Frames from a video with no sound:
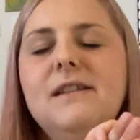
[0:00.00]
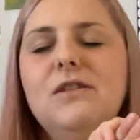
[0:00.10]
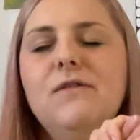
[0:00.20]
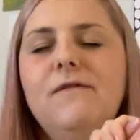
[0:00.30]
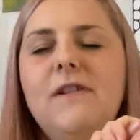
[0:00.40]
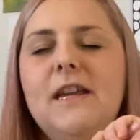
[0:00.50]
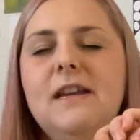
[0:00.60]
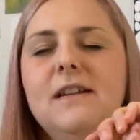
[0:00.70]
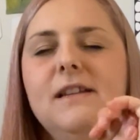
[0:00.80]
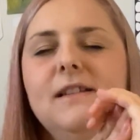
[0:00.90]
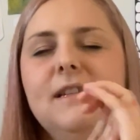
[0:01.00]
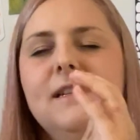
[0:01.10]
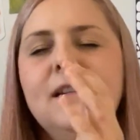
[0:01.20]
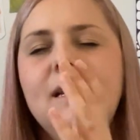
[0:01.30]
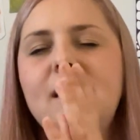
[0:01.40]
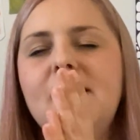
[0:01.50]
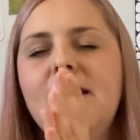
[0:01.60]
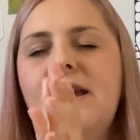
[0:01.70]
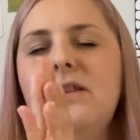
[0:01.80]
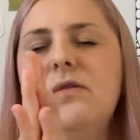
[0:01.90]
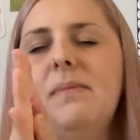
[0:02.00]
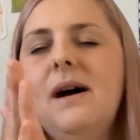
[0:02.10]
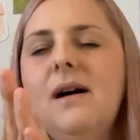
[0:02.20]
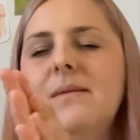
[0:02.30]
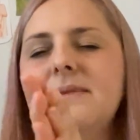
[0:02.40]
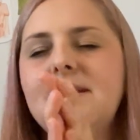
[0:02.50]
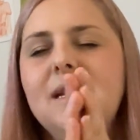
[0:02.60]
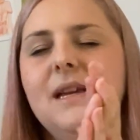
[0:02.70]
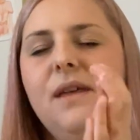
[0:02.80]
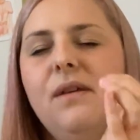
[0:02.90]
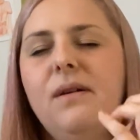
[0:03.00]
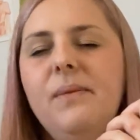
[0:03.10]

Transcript: and your fingers and your palms together.